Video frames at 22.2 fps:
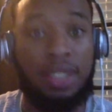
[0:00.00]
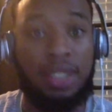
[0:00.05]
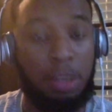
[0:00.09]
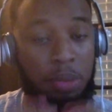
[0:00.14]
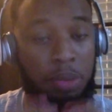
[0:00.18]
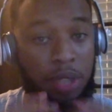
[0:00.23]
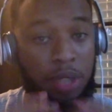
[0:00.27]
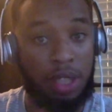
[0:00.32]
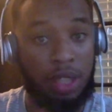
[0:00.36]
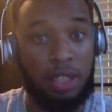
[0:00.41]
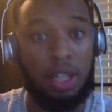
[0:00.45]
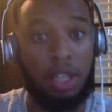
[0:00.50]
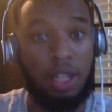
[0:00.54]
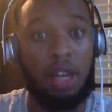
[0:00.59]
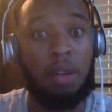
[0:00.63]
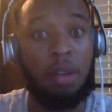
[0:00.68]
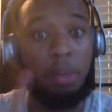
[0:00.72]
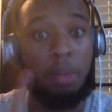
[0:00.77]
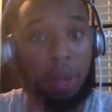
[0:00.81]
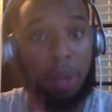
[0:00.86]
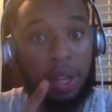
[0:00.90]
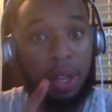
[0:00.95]
I'm telling
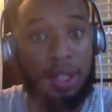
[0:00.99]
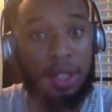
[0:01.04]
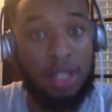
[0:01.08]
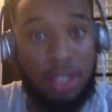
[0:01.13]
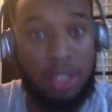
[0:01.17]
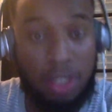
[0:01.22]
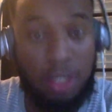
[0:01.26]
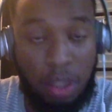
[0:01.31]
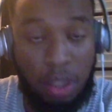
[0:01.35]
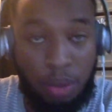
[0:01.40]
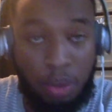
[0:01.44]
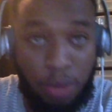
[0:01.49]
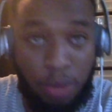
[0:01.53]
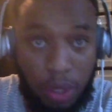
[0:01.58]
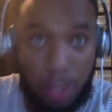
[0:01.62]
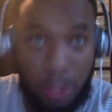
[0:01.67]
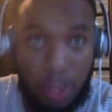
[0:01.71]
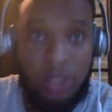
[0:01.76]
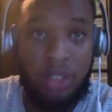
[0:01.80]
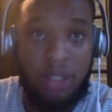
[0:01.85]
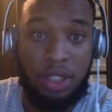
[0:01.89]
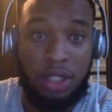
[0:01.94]
y'all, pay attention to the
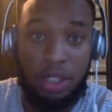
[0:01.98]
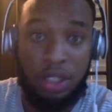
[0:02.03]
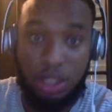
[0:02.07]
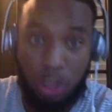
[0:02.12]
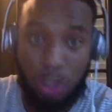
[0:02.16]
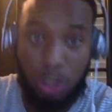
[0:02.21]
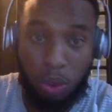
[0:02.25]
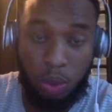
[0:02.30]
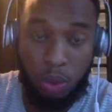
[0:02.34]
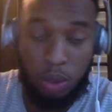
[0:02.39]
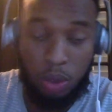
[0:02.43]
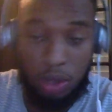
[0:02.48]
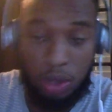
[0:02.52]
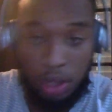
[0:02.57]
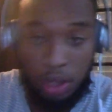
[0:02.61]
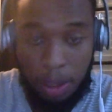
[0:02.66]
footage. It shows.